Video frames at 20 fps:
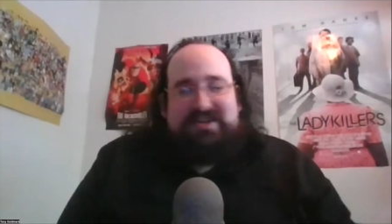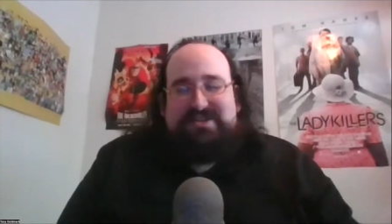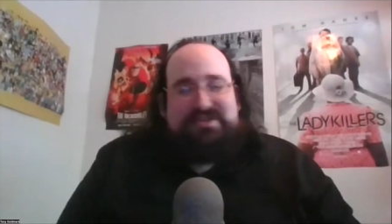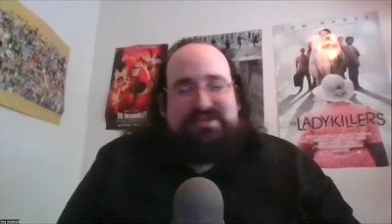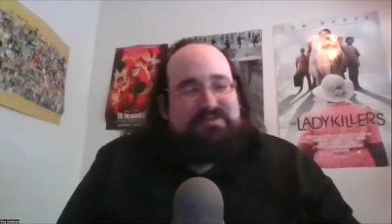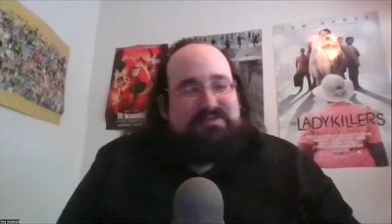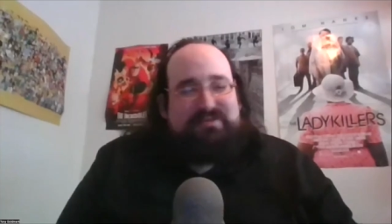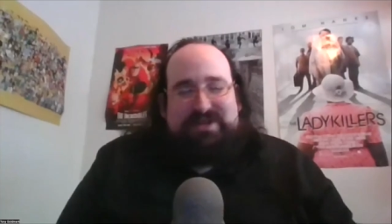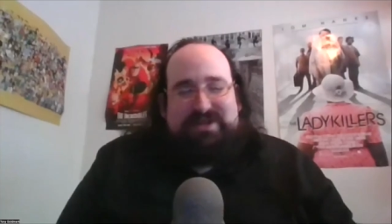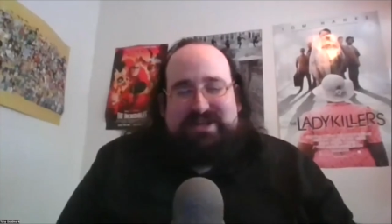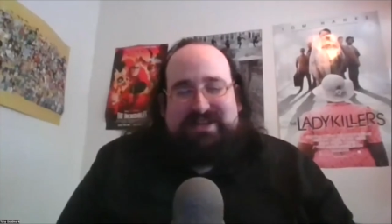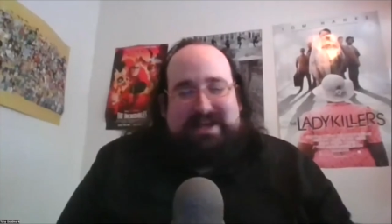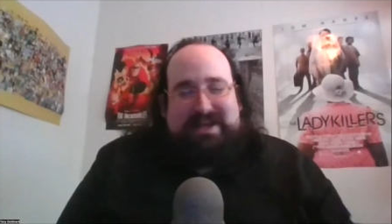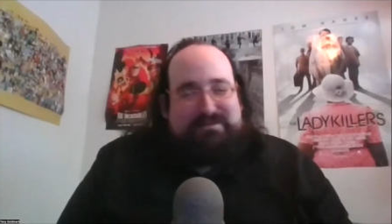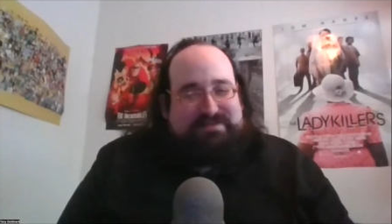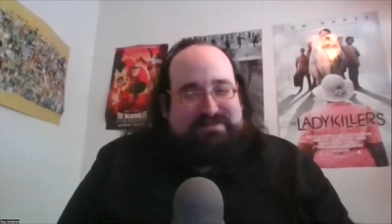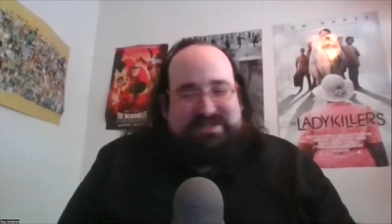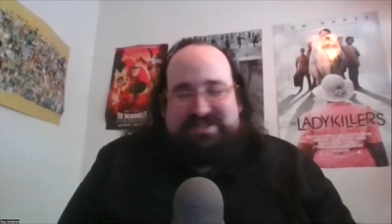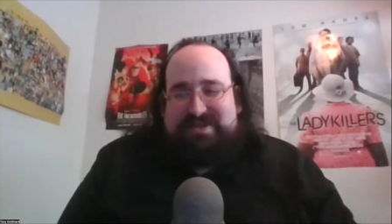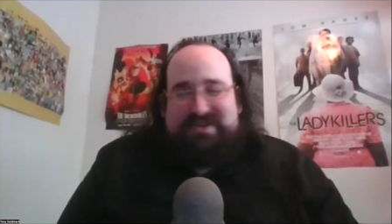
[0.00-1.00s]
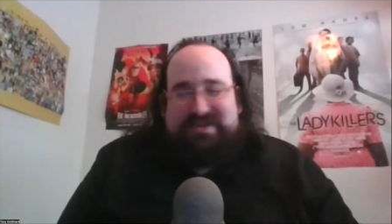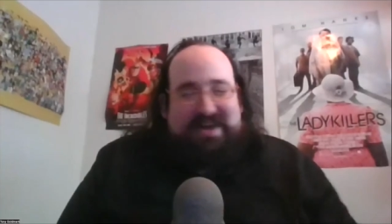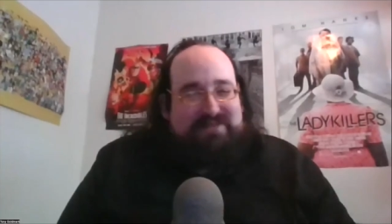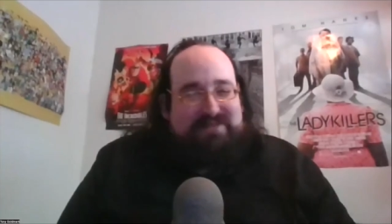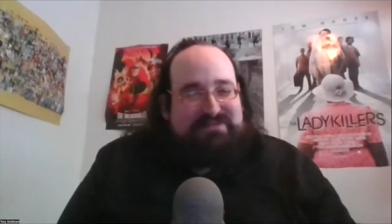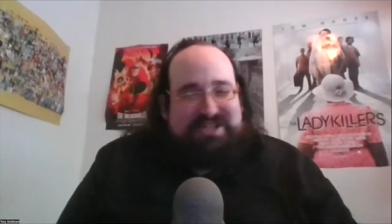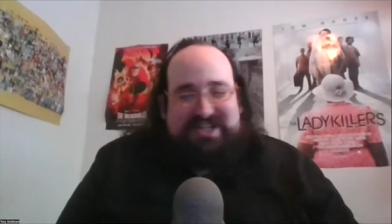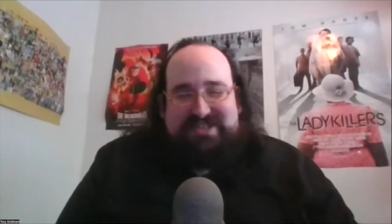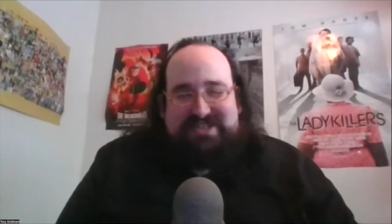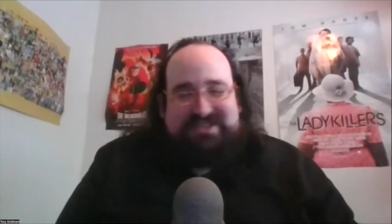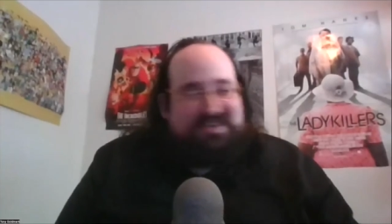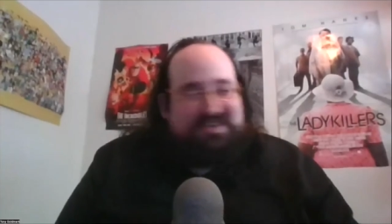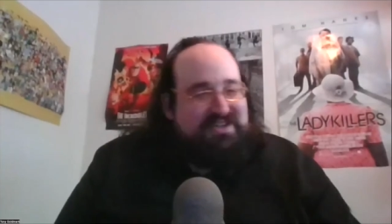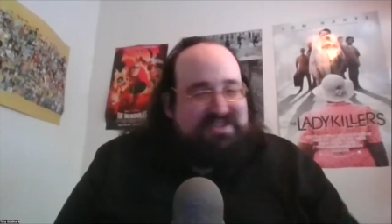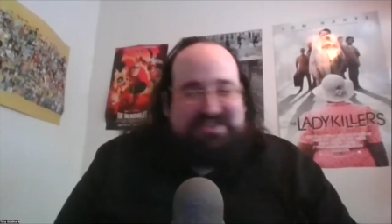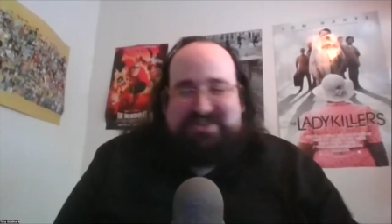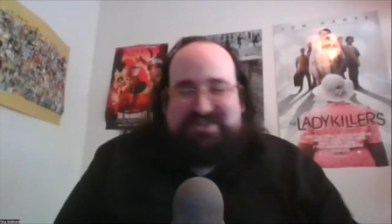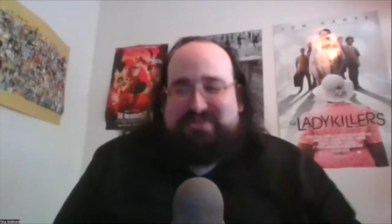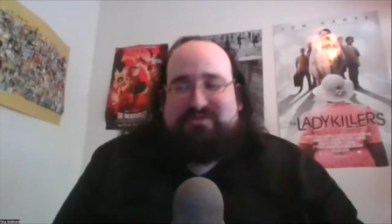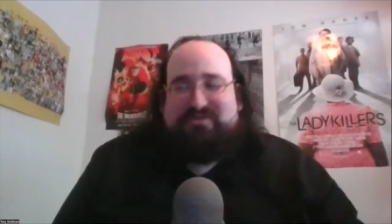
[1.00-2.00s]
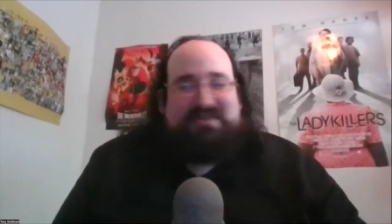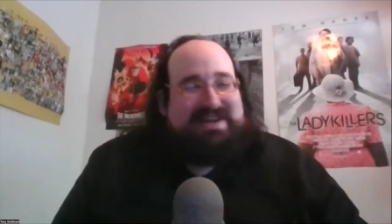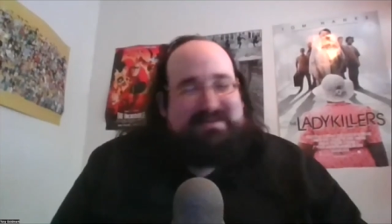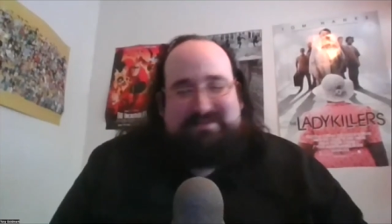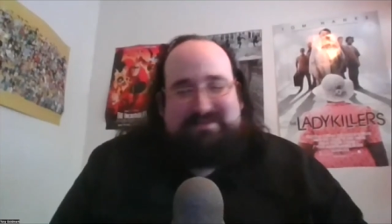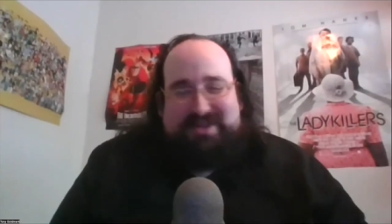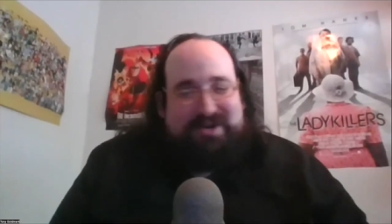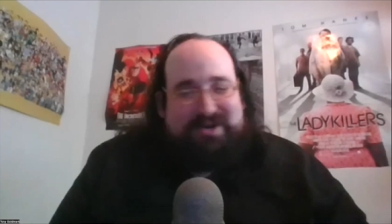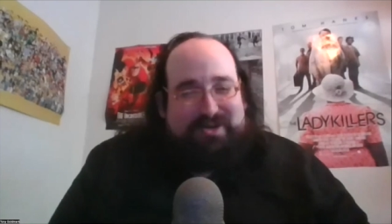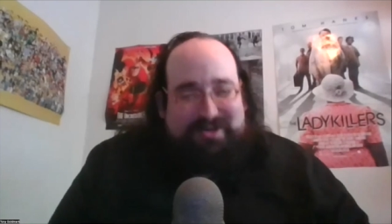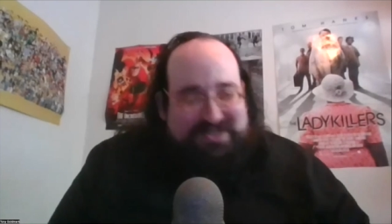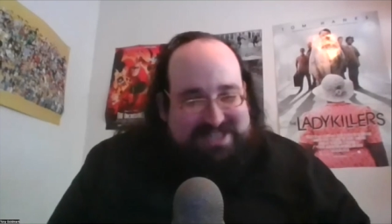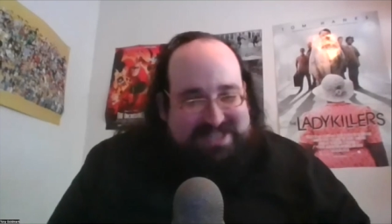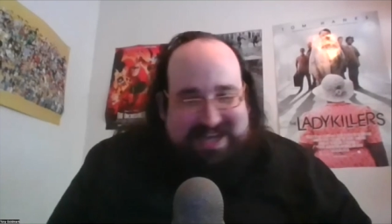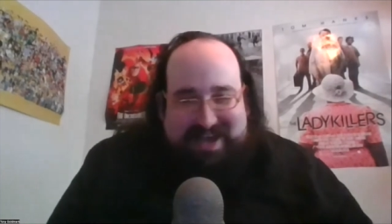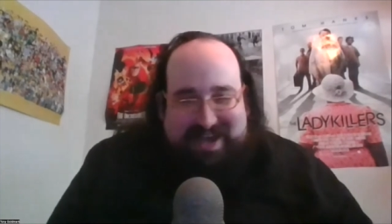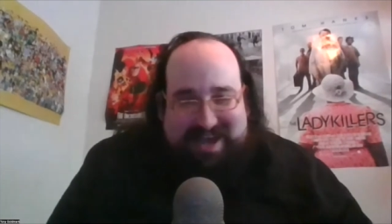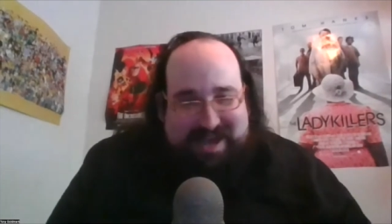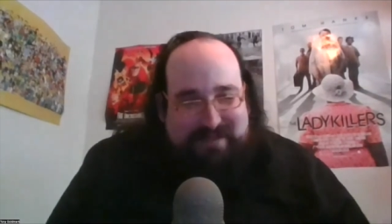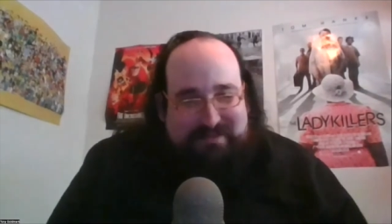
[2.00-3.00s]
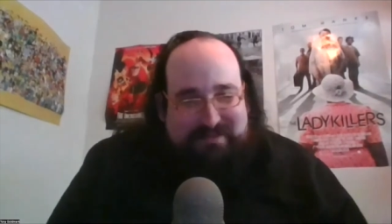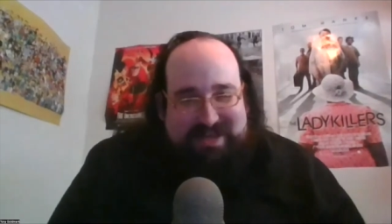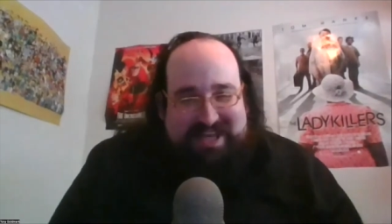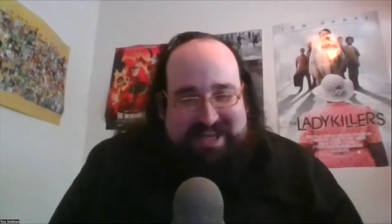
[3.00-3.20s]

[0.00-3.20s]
do a real episode. I'm just going to scream the whole time.